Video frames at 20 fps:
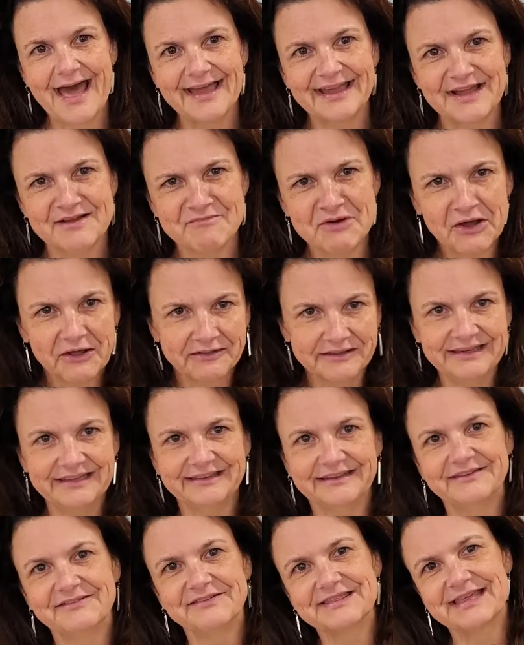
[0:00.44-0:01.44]
Hi, I'm Holly
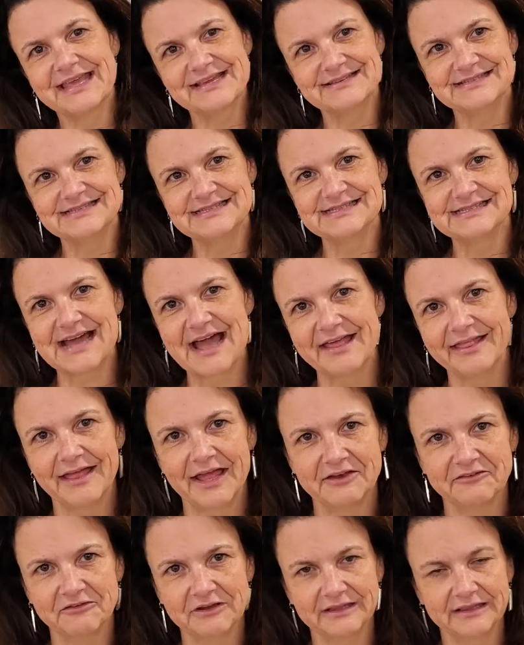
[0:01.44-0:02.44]
Neely with KC
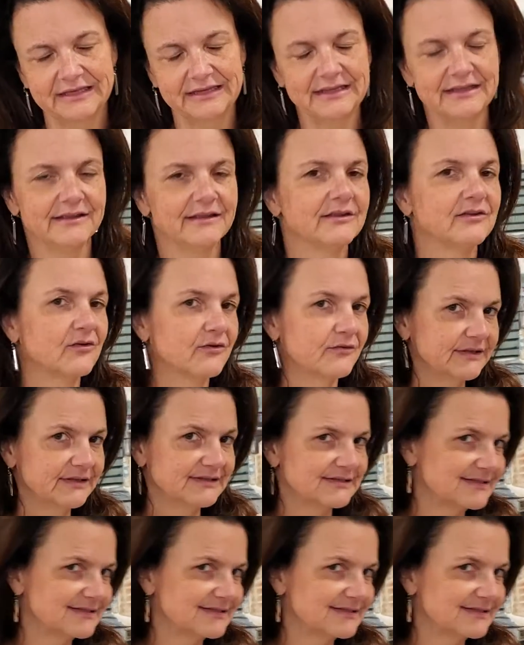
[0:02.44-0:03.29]
Skyline Realty, your real